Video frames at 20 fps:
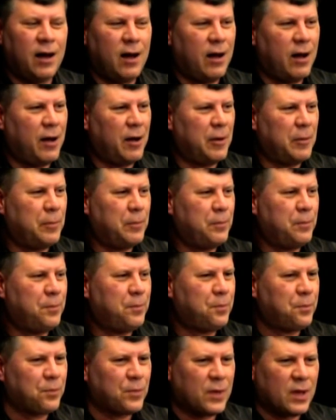Um,
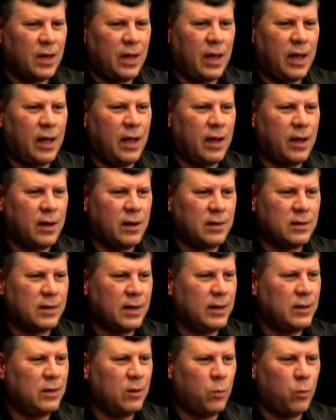and
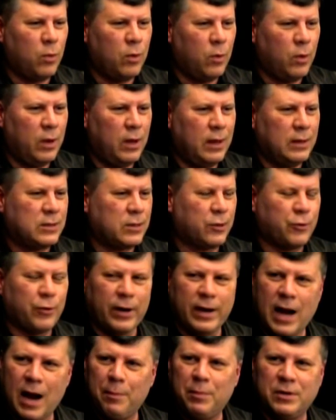it, it's a
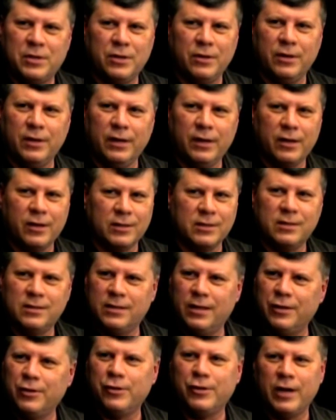great opportunity because
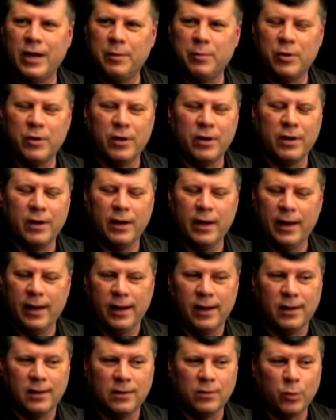it's in your neighborhood,
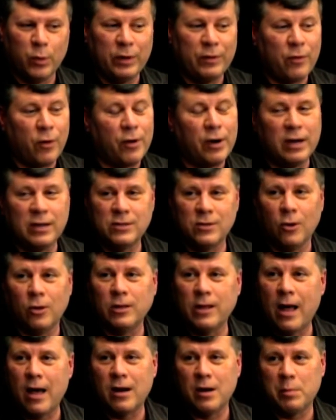and we've already
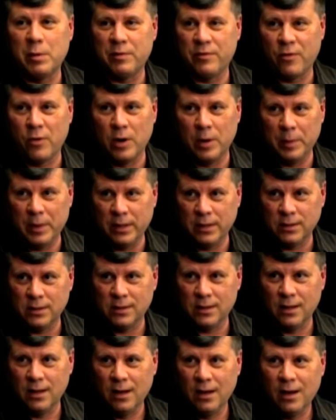sold out a performance.